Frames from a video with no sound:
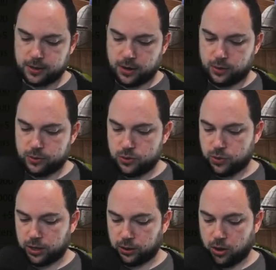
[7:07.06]
you know, you
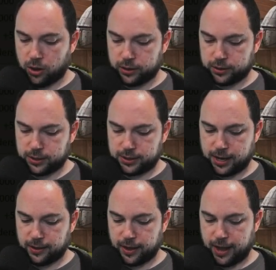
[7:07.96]
can look to
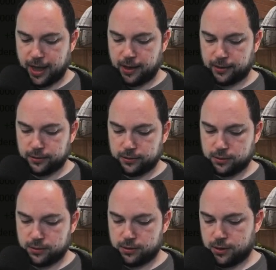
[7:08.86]
say like, hey,
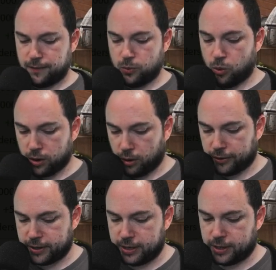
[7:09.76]
you wanted all
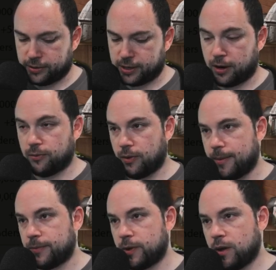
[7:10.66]
the details here,
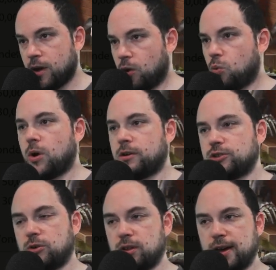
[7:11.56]
right?
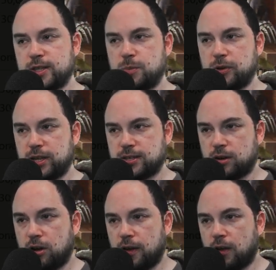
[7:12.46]
Wonders are alliance buildings
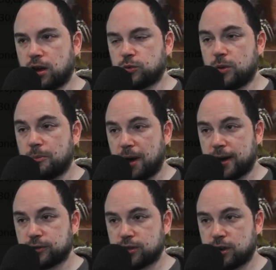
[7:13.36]
that are unlocked with
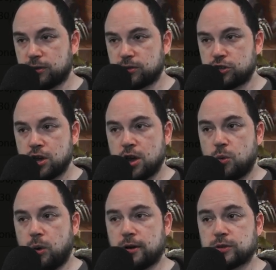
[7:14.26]
milestones.
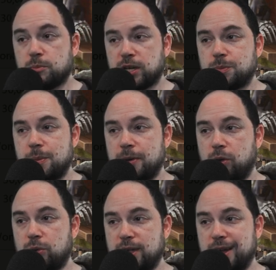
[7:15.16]
Wonders must be
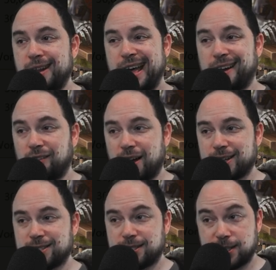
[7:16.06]
built within an
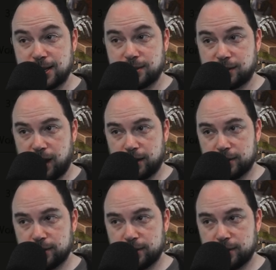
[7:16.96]
alliance city-state.